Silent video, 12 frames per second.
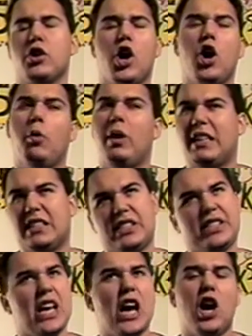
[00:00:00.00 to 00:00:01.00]
go and
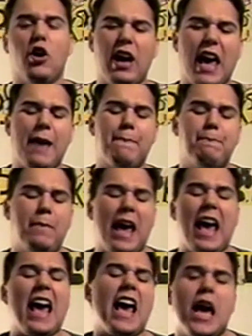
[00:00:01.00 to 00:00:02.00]
tell. Hey
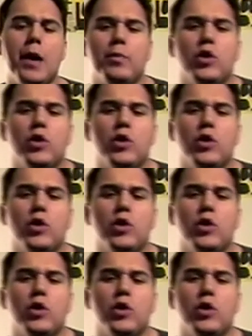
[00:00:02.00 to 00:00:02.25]
babe,